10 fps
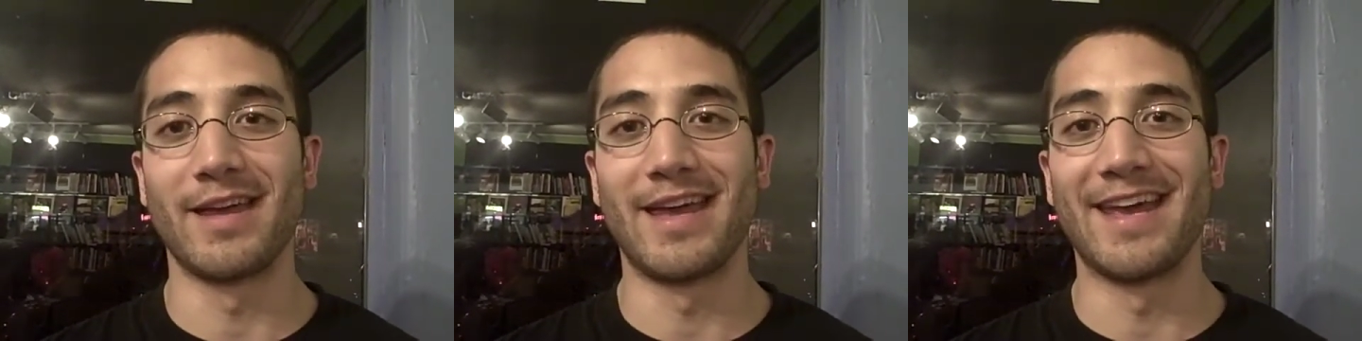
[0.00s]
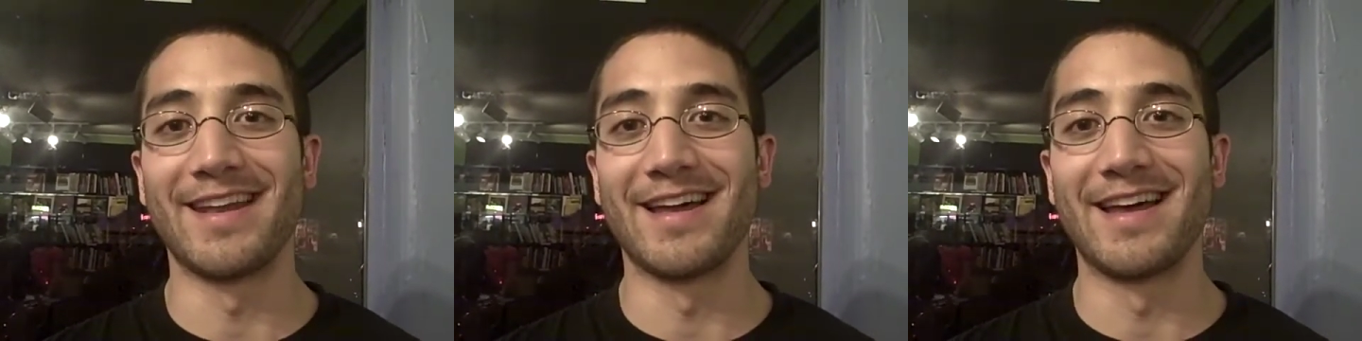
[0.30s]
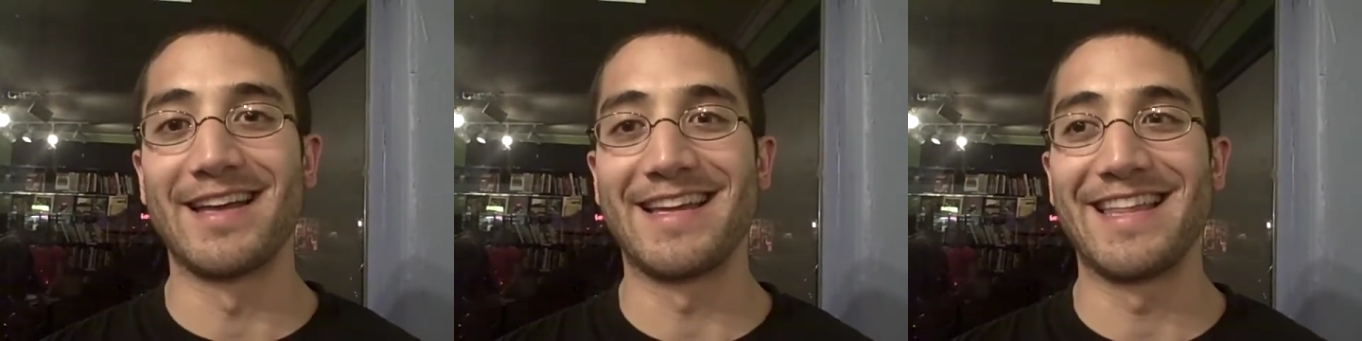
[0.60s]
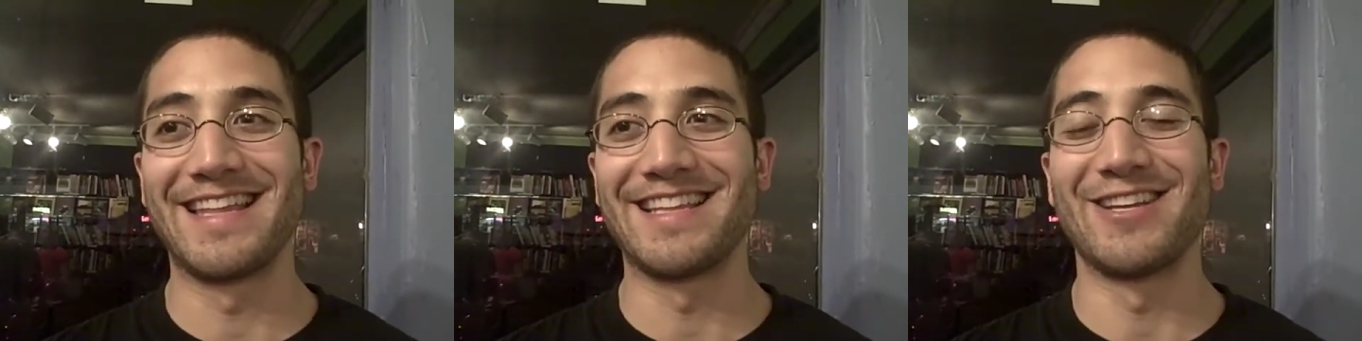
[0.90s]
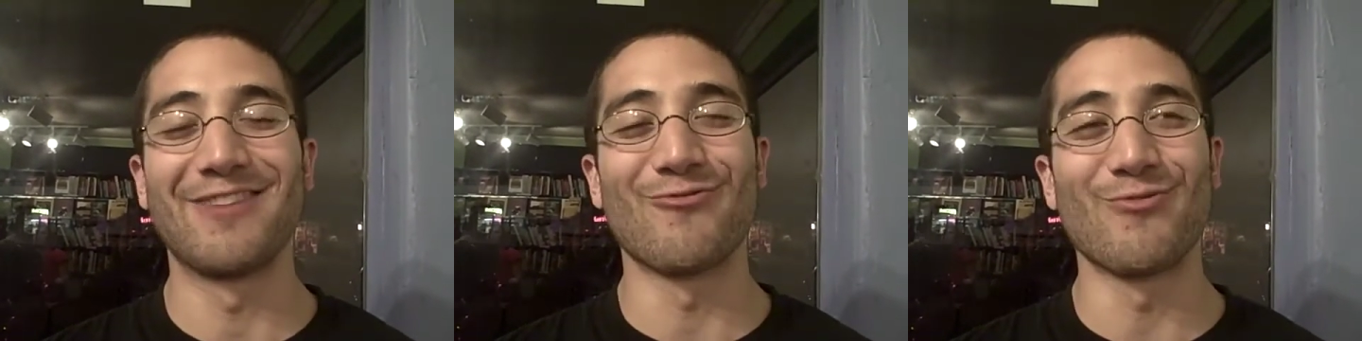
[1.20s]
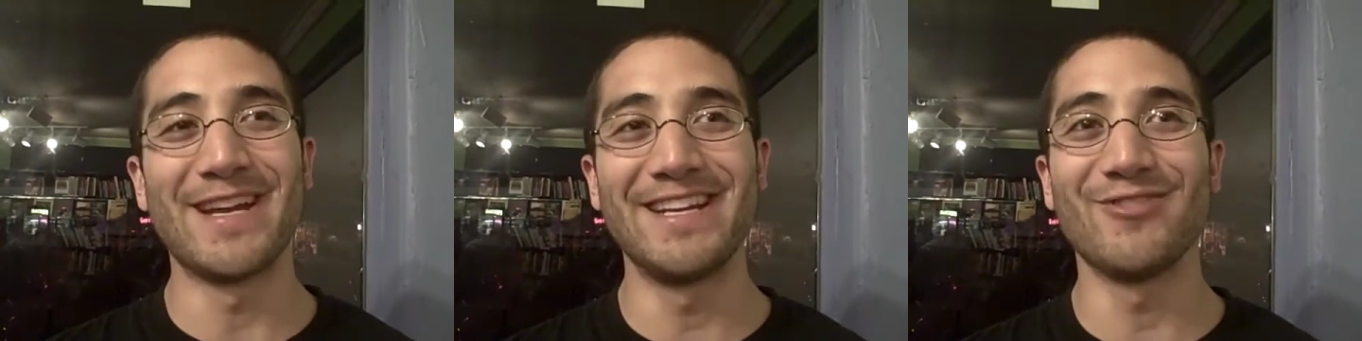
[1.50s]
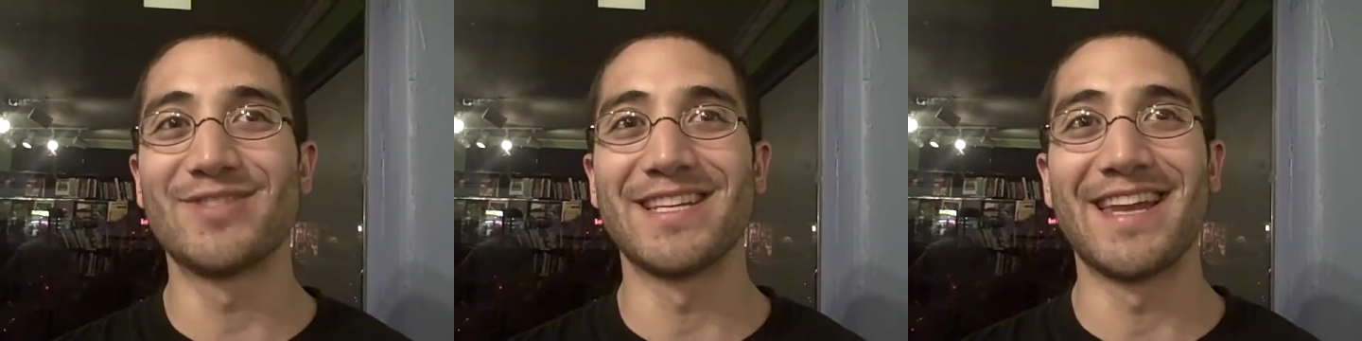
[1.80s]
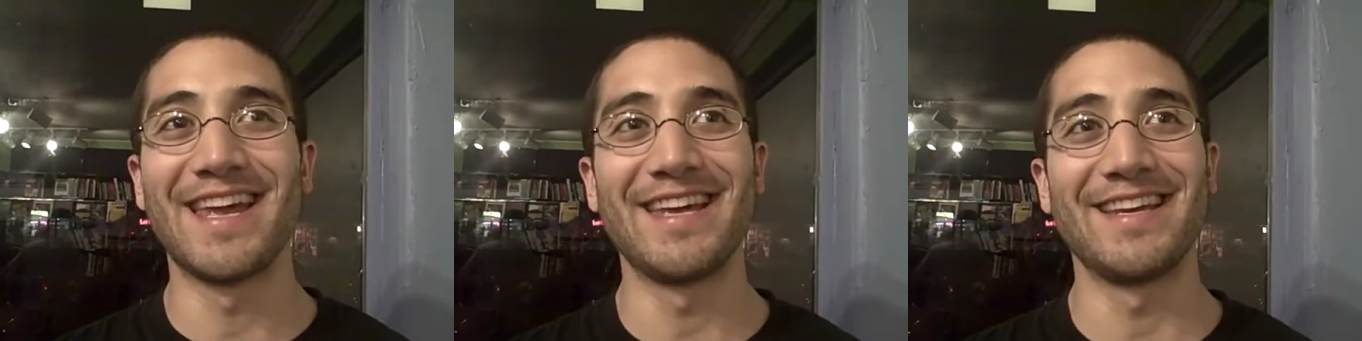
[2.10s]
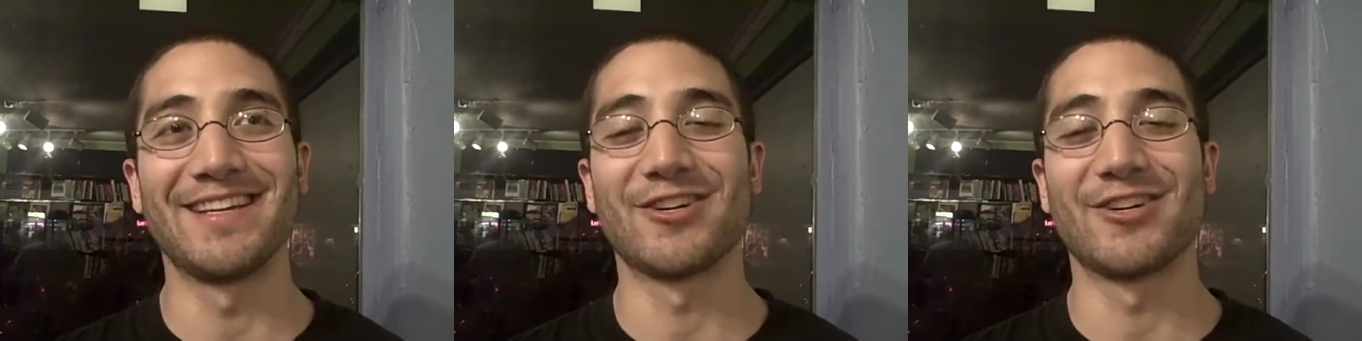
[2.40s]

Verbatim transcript: And radio today,